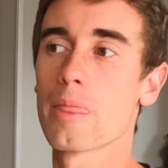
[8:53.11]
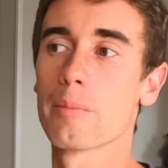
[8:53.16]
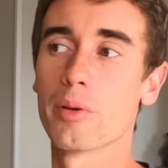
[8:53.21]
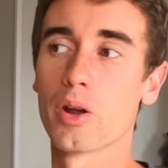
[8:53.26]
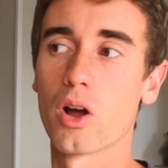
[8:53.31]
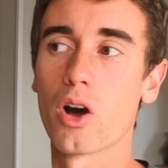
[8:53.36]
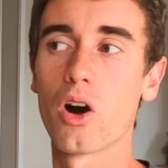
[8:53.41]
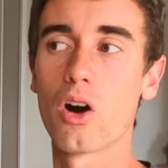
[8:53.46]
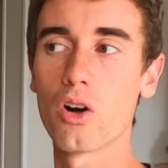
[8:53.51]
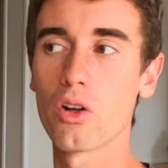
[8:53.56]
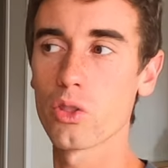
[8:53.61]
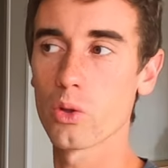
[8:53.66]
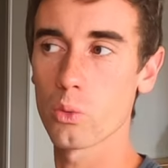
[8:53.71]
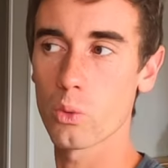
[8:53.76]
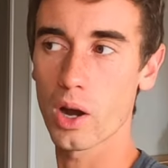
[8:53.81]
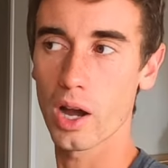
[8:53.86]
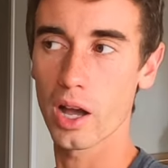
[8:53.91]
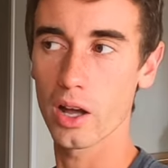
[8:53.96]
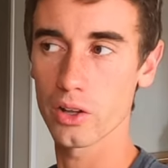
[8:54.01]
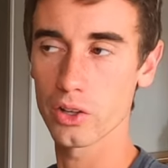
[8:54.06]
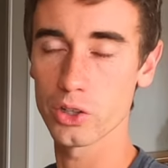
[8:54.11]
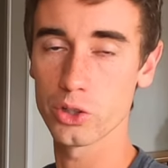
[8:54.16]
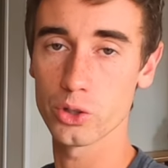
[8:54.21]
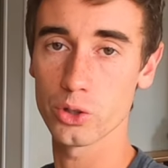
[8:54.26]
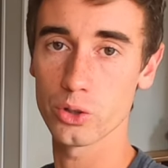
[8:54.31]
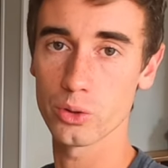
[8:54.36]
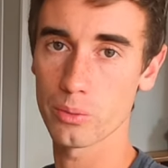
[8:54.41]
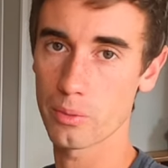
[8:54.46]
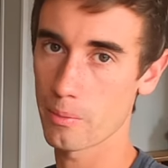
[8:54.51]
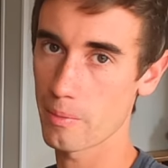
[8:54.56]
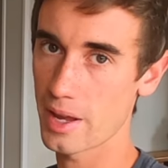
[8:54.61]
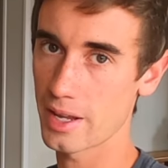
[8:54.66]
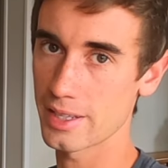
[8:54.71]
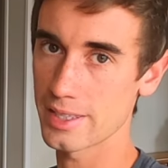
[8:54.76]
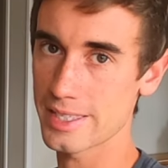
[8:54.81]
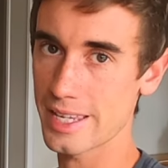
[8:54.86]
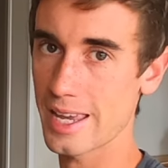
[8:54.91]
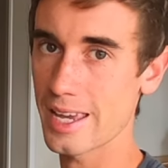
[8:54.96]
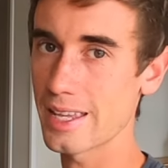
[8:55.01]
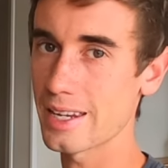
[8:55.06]
But all the while, you're
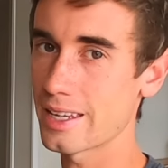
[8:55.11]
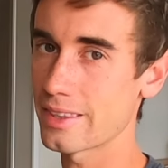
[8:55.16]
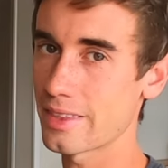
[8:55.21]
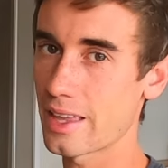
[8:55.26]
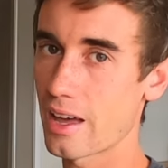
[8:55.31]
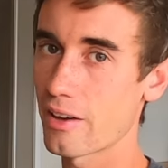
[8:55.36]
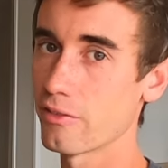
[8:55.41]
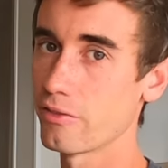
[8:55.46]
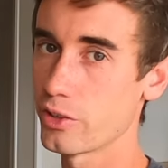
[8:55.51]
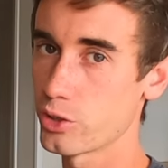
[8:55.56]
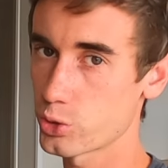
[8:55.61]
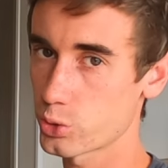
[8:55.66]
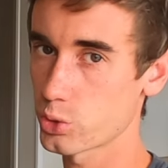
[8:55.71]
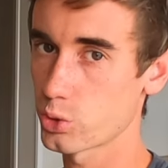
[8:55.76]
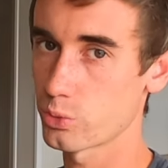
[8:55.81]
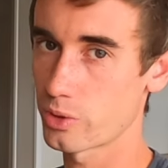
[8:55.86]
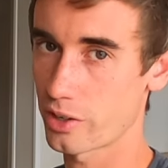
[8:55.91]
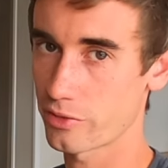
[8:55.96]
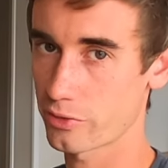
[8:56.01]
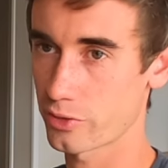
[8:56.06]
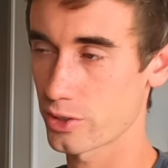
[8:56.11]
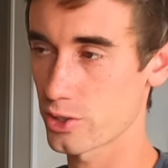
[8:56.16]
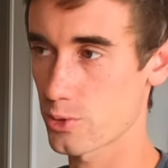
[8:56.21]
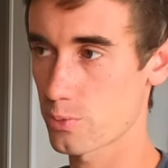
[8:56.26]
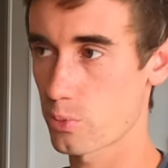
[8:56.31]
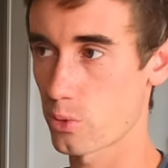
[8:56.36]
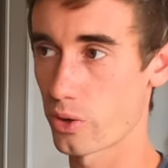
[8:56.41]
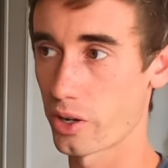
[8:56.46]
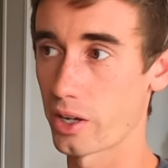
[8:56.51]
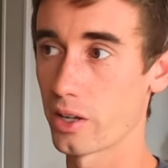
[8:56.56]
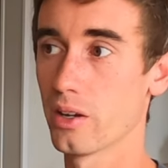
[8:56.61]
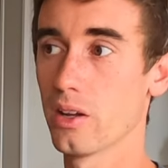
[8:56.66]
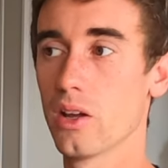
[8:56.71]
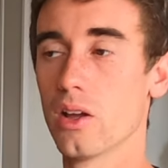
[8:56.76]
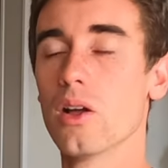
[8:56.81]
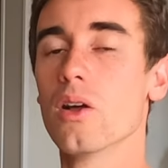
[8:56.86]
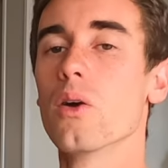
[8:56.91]
maintaining that visual reference point